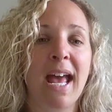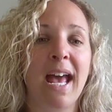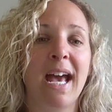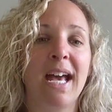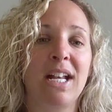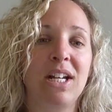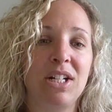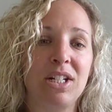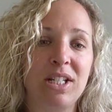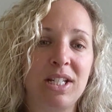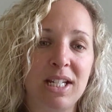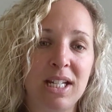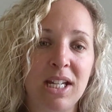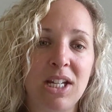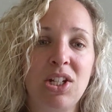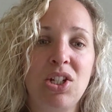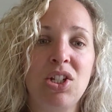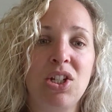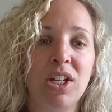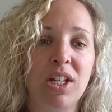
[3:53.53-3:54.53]
And
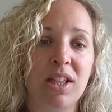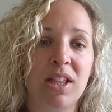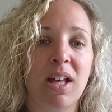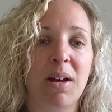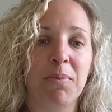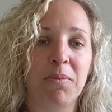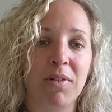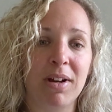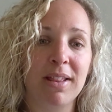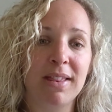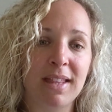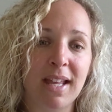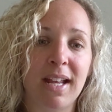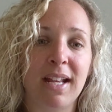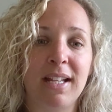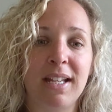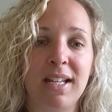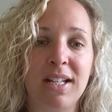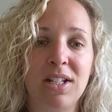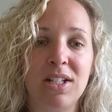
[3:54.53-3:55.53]
teaching them what
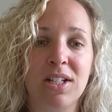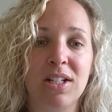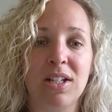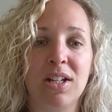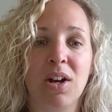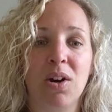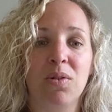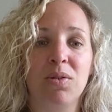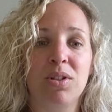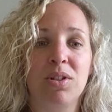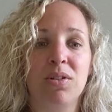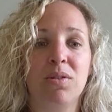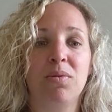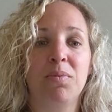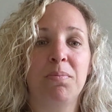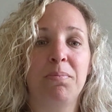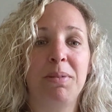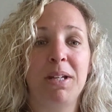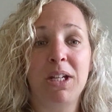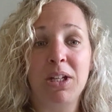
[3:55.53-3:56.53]
they need to know to
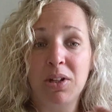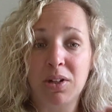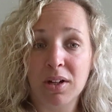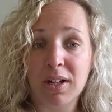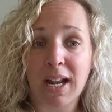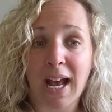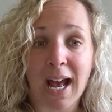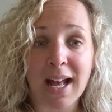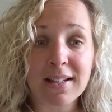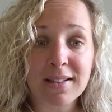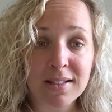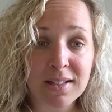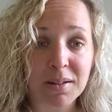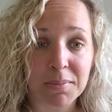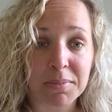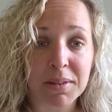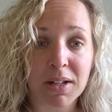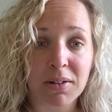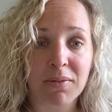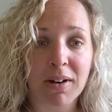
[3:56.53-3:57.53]
be good at
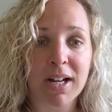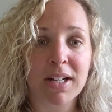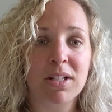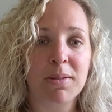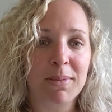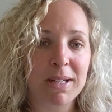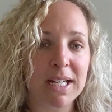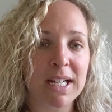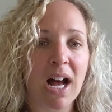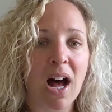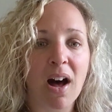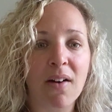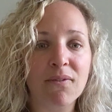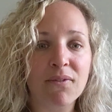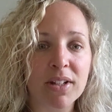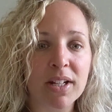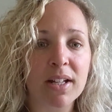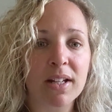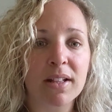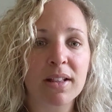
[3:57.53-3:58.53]
something, right? To be
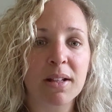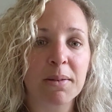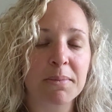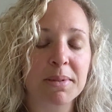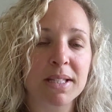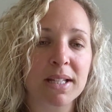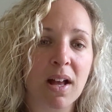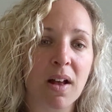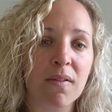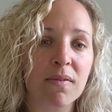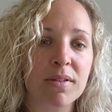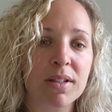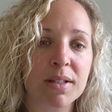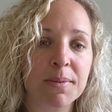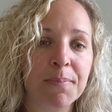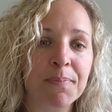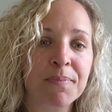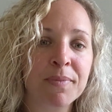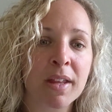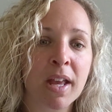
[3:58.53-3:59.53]
confident in themselves.